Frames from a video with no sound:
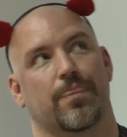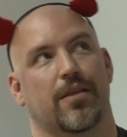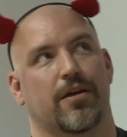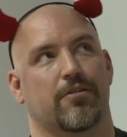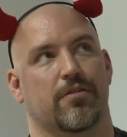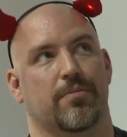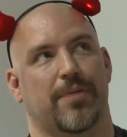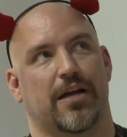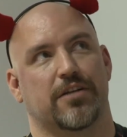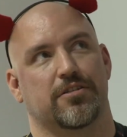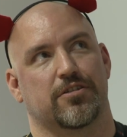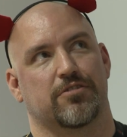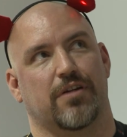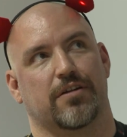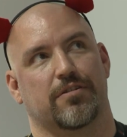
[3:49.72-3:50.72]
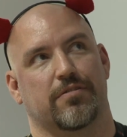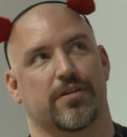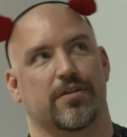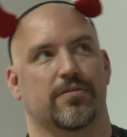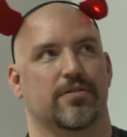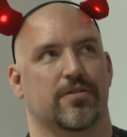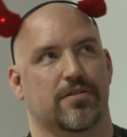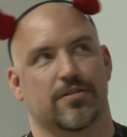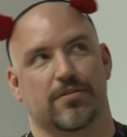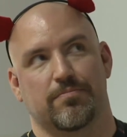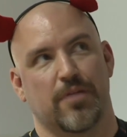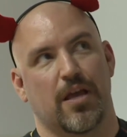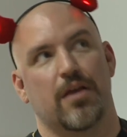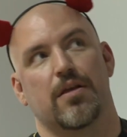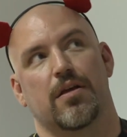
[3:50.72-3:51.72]
under the patches directory,
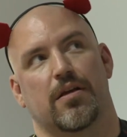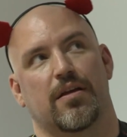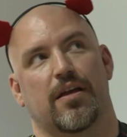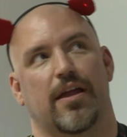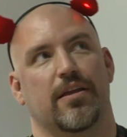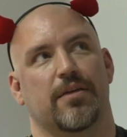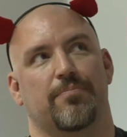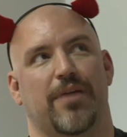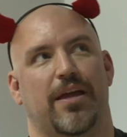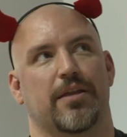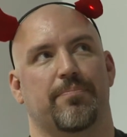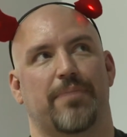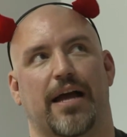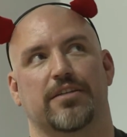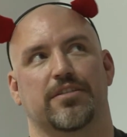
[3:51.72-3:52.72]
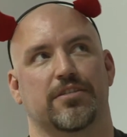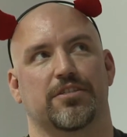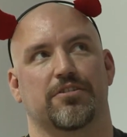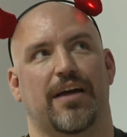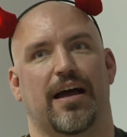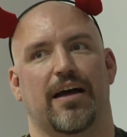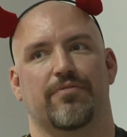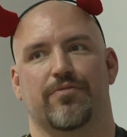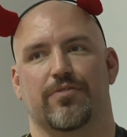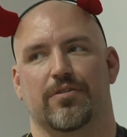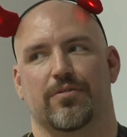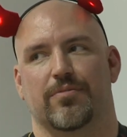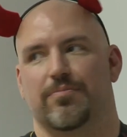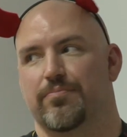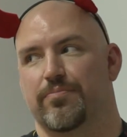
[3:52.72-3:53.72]
any patches you have
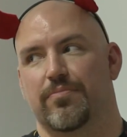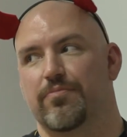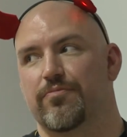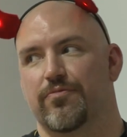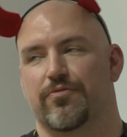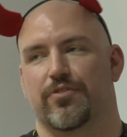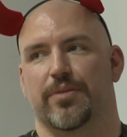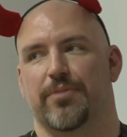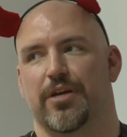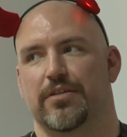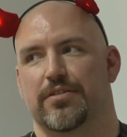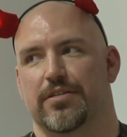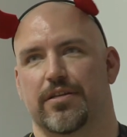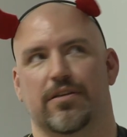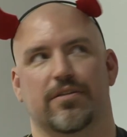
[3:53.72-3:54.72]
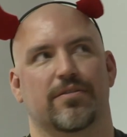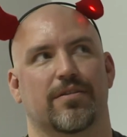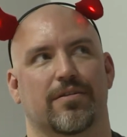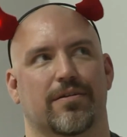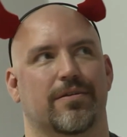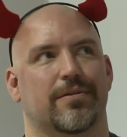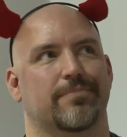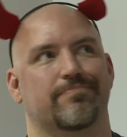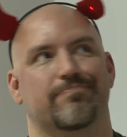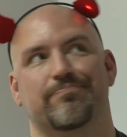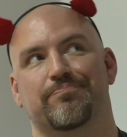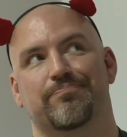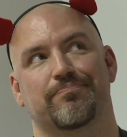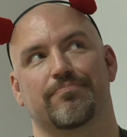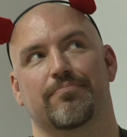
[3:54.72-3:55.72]
for FreeBSD,
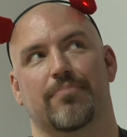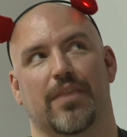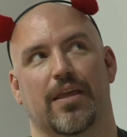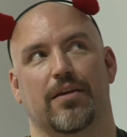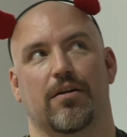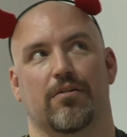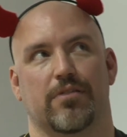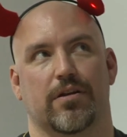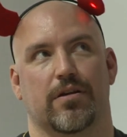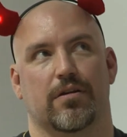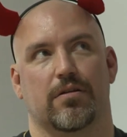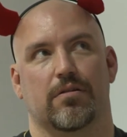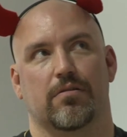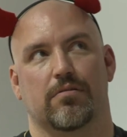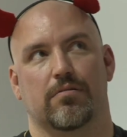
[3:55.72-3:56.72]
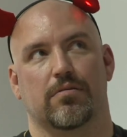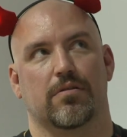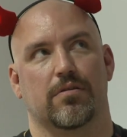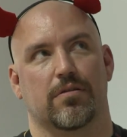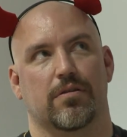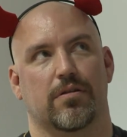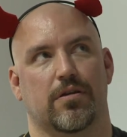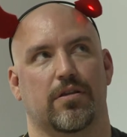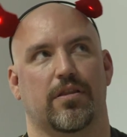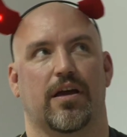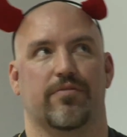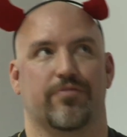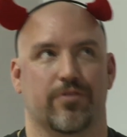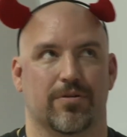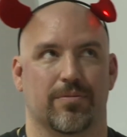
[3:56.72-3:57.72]
they go in here in
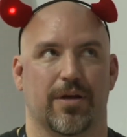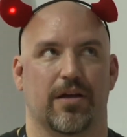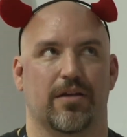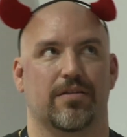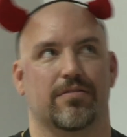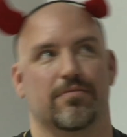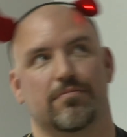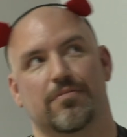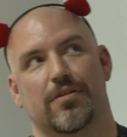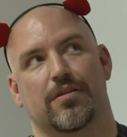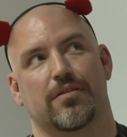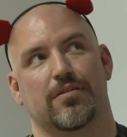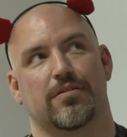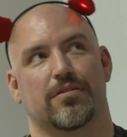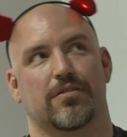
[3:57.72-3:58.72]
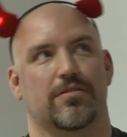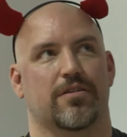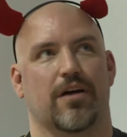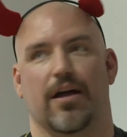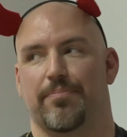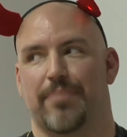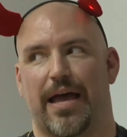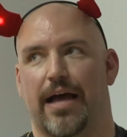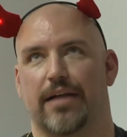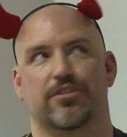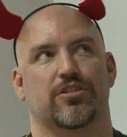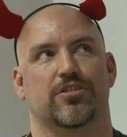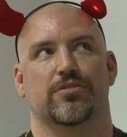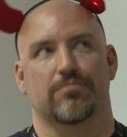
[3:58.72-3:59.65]
that format. .patch.